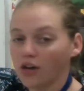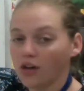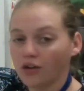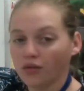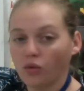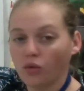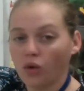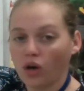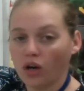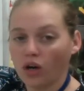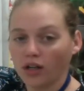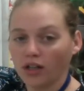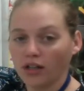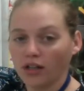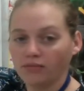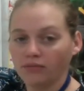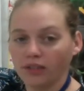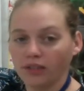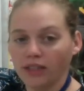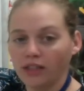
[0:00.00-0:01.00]
of water
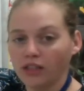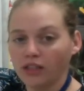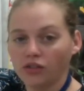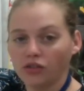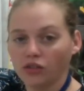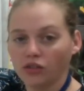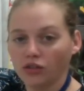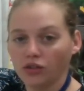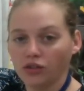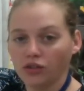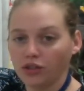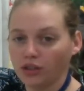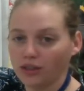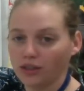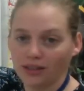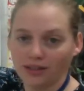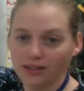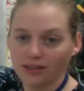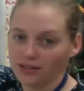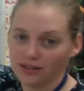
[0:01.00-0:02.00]
in a solution
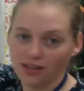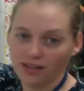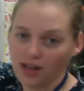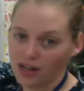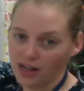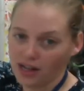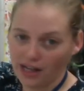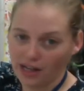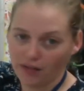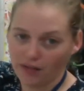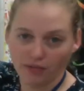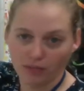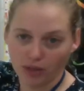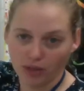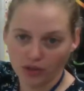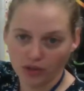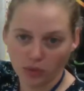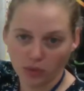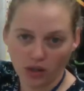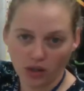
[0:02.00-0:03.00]
that does not have much
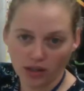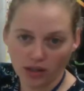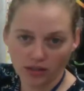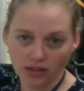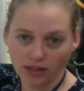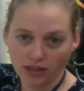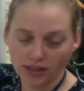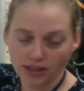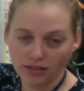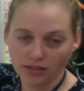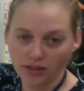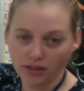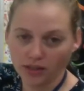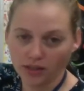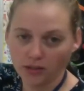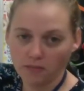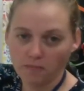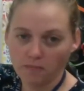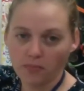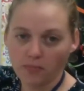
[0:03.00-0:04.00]
water, like syrup,